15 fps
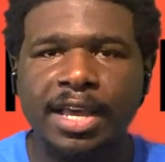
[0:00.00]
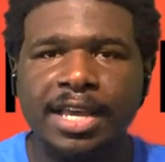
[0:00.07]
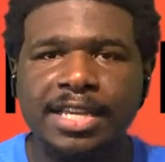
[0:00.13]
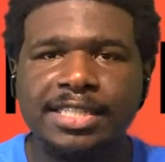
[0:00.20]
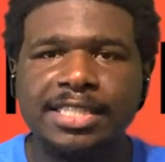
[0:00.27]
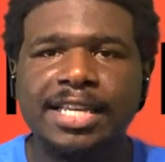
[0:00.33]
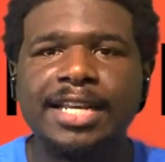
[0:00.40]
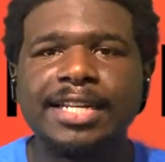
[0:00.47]

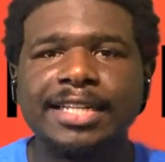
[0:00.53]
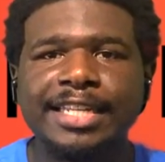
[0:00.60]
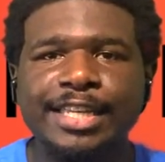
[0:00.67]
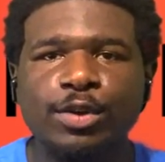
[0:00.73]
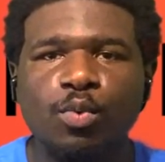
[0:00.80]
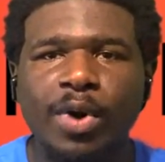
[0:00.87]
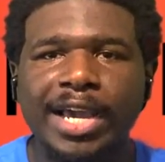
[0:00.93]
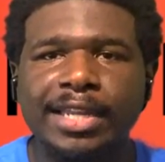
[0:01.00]
suddenly
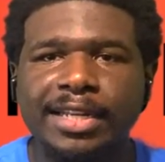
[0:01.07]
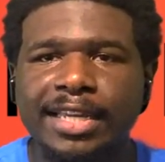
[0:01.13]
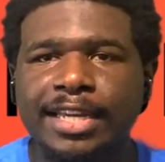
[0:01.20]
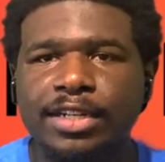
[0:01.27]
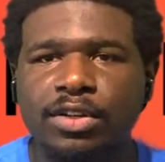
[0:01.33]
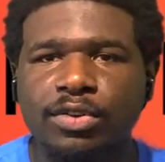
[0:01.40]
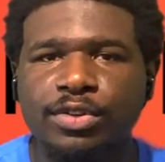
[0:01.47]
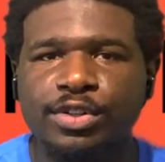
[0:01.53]
white
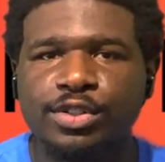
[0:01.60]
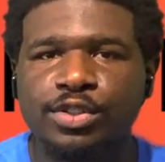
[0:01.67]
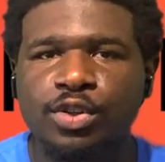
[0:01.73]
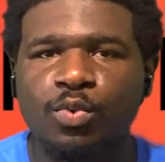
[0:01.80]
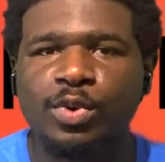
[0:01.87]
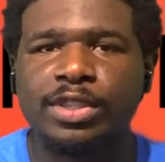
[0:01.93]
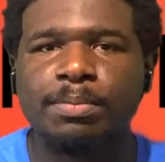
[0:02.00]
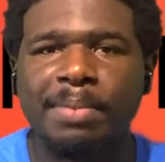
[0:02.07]
landowners
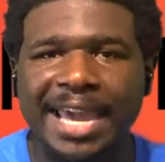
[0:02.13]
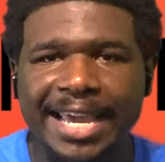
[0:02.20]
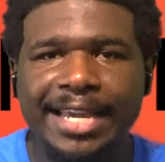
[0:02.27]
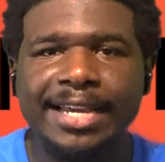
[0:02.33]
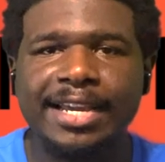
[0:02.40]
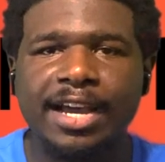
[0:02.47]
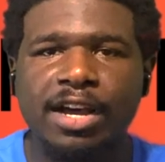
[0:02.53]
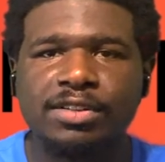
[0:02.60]
with bank
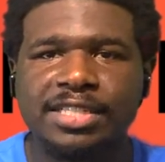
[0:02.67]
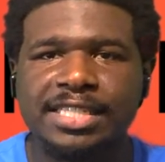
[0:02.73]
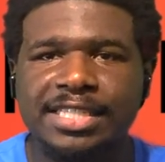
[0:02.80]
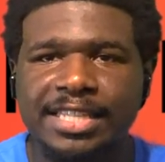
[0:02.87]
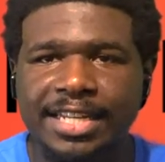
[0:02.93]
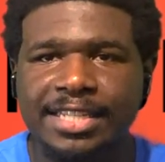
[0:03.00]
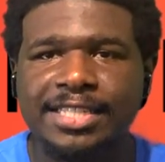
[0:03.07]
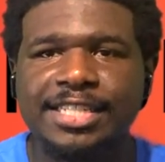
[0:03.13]
accounts and
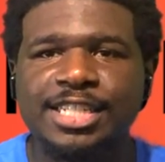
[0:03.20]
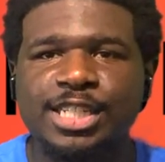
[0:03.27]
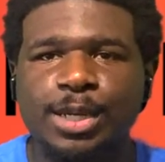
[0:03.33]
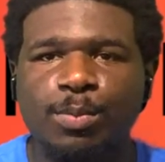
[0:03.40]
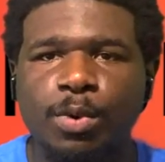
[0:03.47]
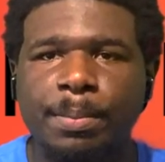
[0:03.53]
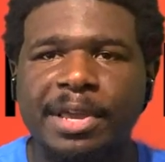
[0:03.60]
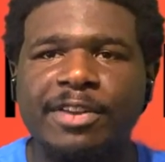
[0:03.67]
citizenship
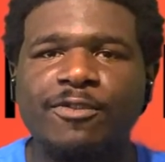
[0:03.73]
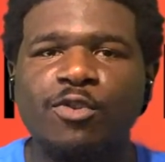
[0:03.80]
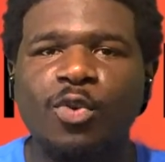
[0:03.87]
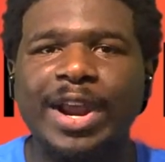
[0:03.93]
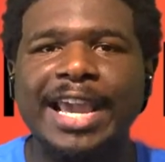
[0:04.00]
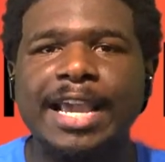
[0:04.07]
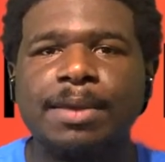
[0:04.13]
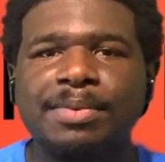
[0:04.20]
were being
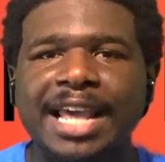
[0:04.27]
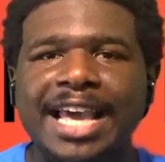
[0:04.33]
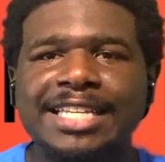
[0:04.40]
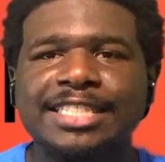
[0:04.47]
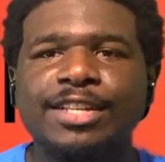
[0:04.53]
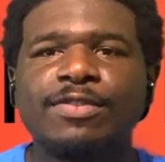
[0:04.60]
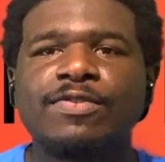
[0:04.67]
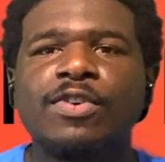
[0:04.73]
framed as
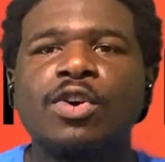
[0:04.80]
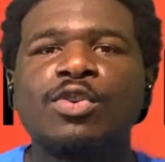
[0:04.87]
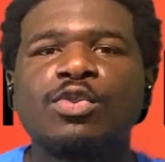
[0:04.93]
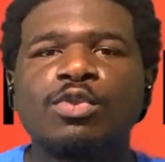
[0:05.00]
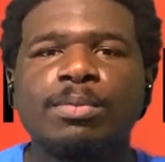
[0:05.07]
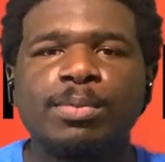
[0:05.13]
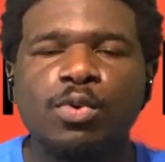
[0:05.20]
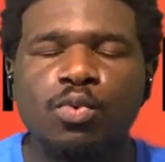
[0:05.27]
the
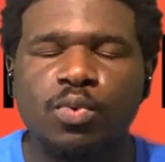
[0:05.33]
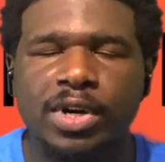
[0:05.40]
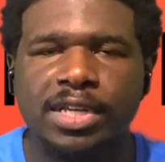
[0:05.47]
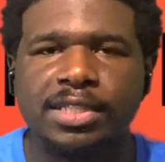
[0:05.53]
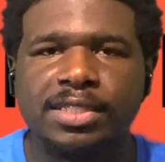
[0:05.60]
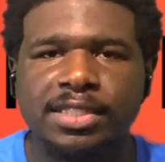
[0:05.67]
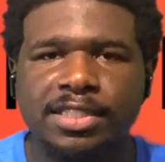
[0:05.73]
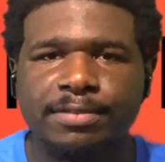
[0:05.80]
vulnerable
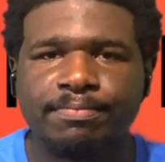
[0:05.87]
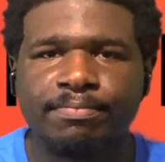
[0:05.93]
ones.